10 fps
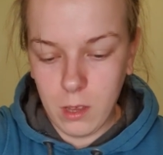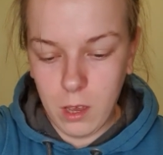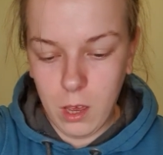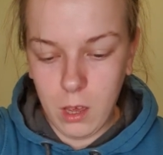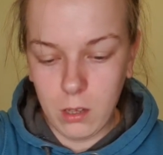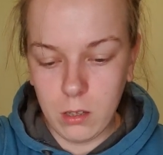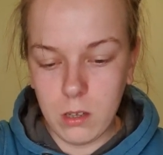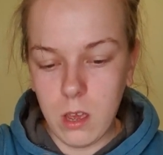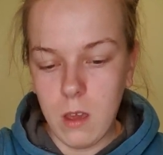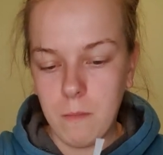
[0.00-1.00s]
and
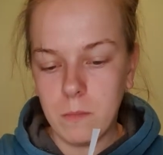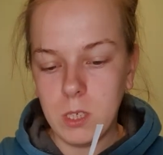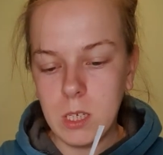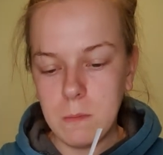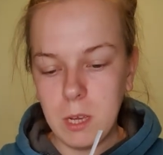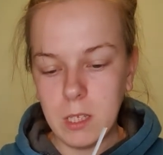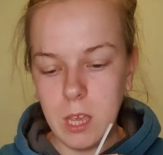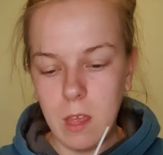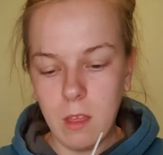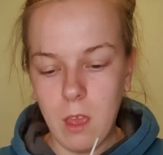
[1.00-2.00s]
just mix it
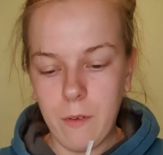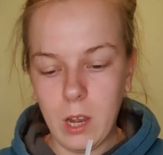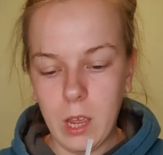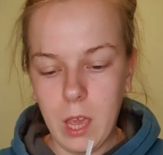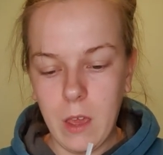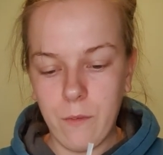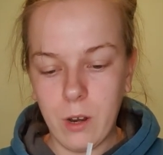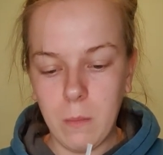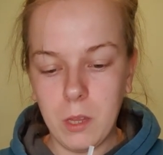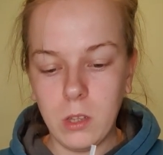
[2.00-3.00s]
in there really
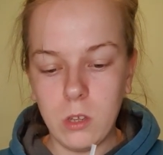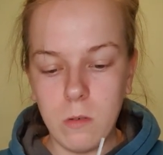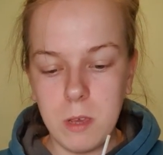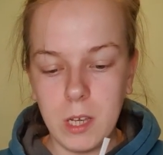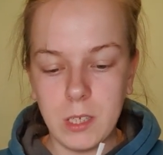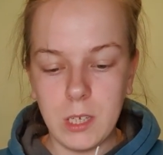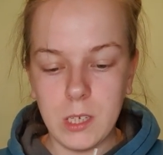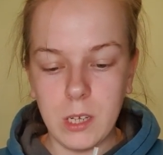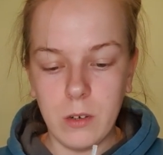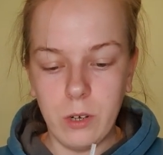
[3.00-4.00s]
carefully, but do mix it
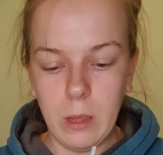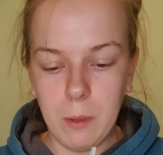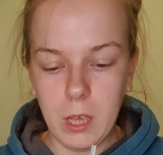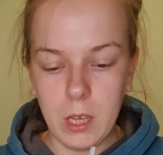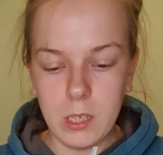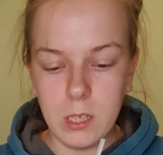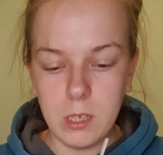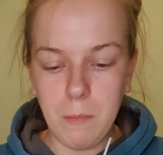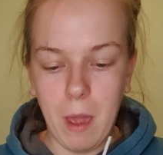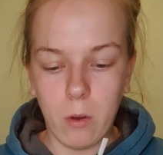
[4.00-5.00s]
slowly because this
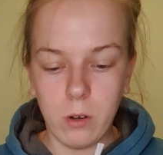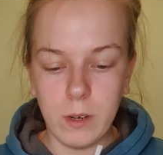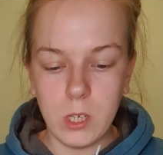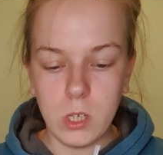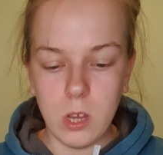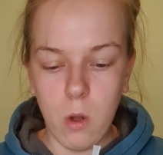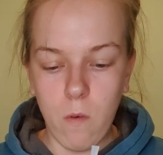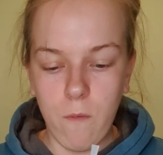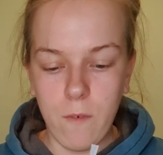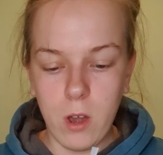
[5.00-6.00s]
powder is so
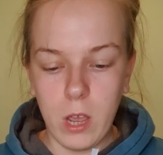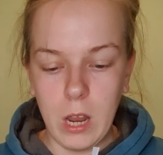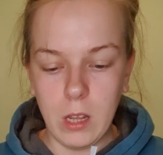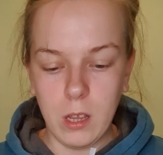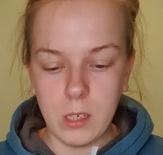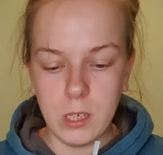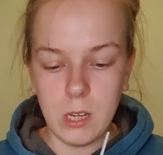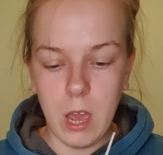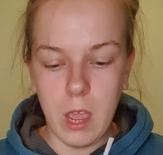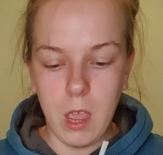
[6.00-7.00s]
fine and
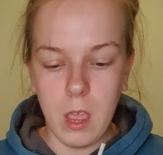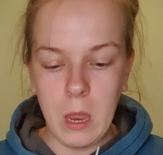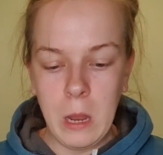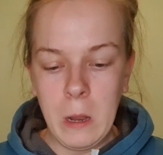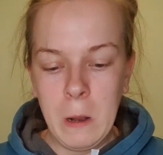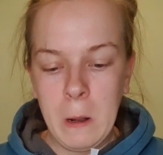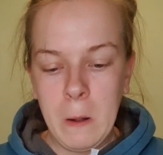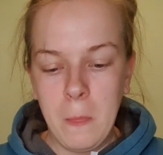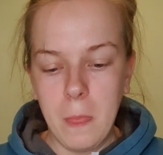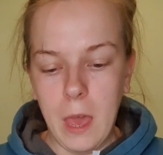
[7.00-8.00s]
dust-like,
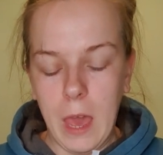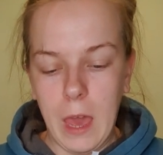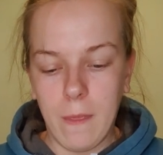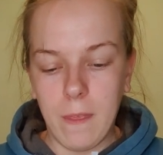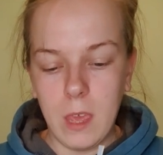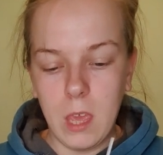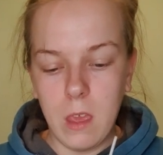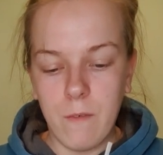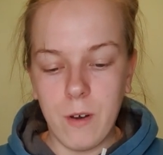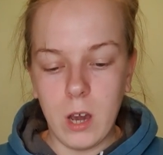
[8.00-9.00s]
and the
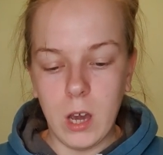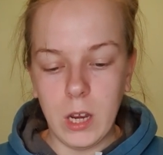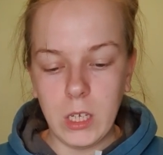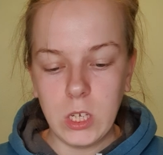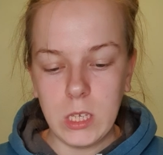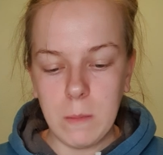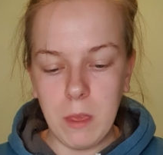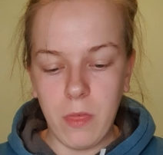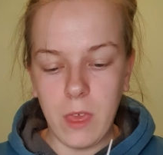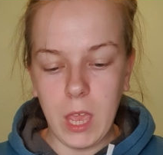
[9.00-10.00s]
varnish is a
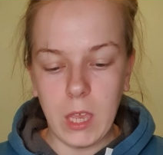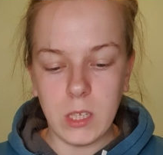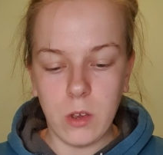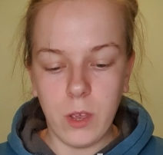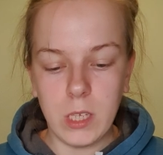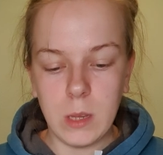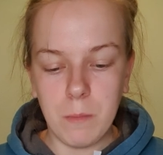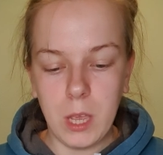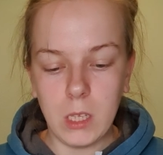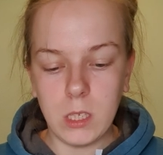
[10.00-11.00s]
bit thicker, so it's a
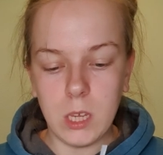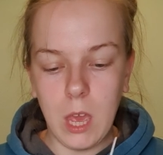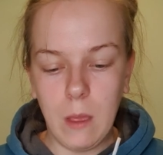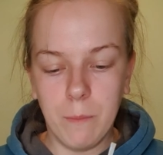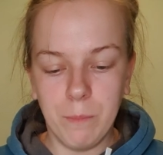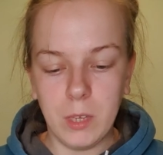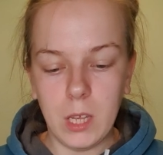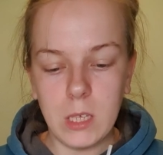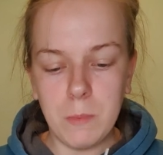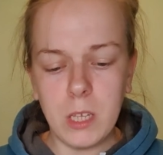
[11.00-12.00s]

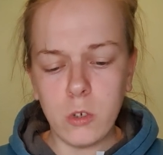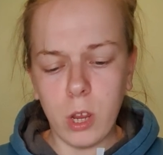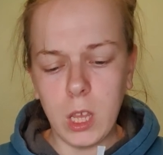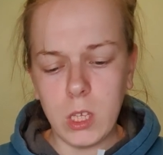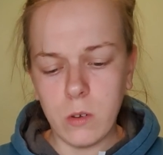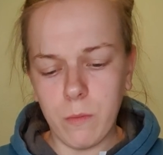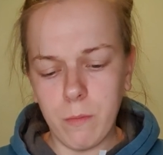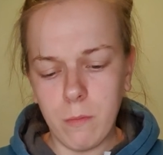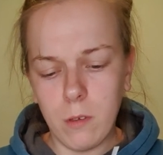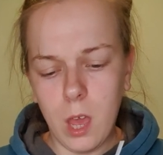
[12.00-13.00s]
bit tricky to
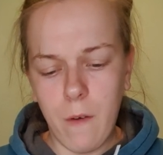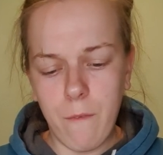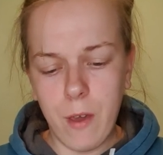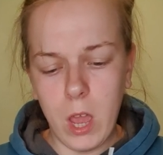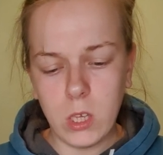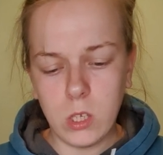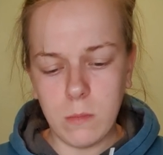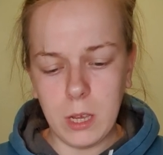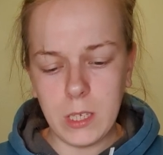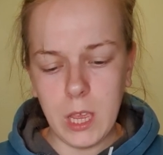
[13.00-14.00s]
at first to
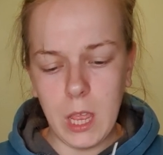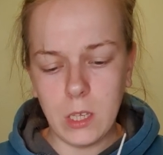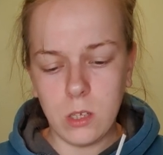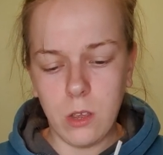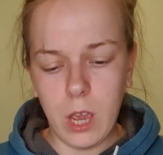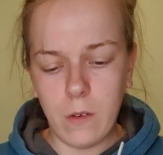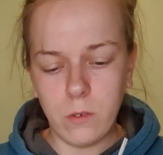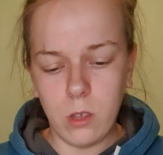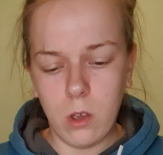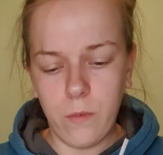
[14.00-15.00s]
mix it in, so you have to
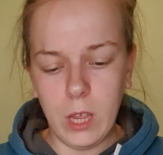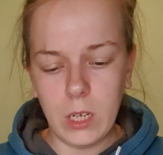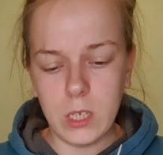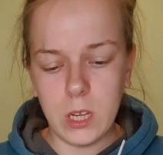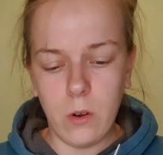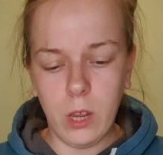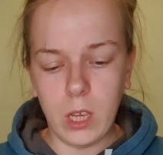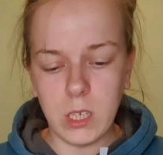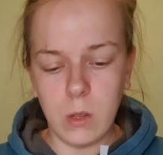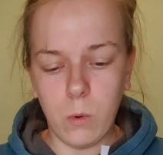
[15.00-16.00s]
go really slowly
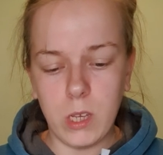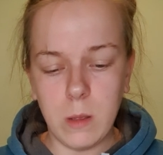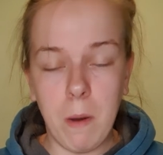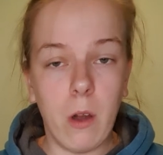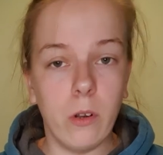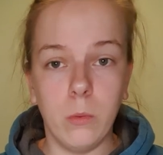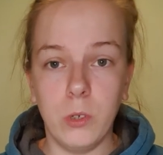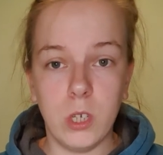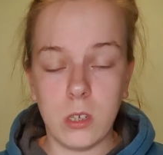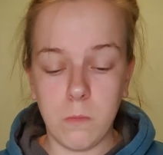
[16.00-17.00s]
because otherwise the powder will
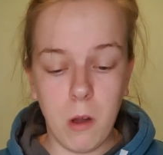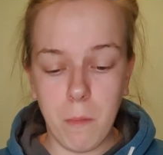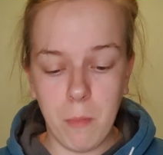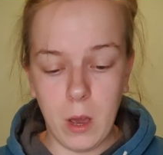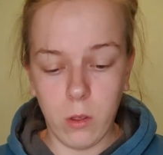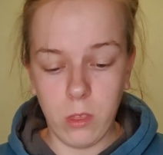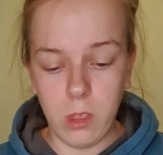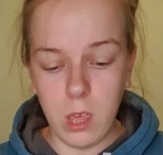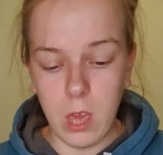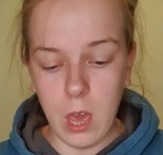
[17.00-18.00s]
just pop out
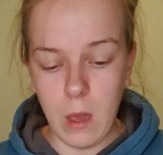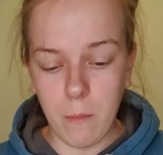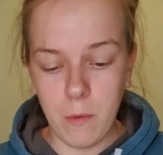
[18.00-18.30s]
the